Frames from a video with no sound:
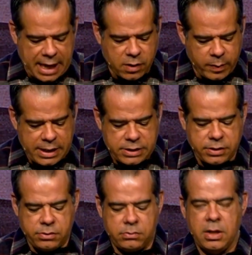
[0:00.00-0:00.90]
like we
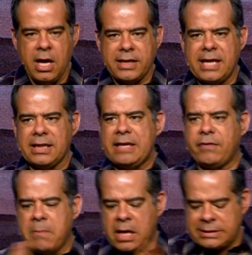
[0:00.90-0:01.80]
do, they
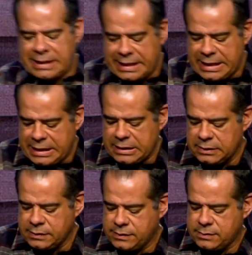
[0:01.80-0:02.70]
live among the
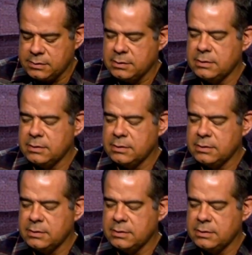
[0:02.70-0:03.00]
heathens.